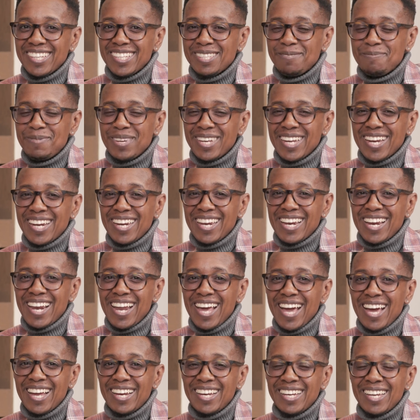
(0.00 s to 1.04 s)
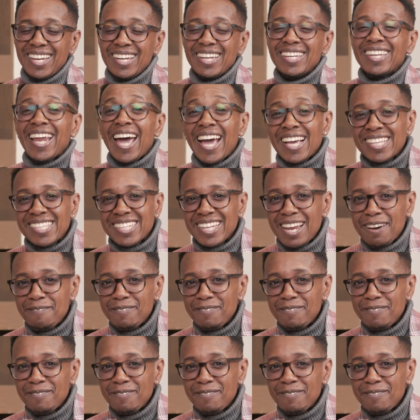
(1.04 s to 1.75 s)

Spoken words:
It's been a nice,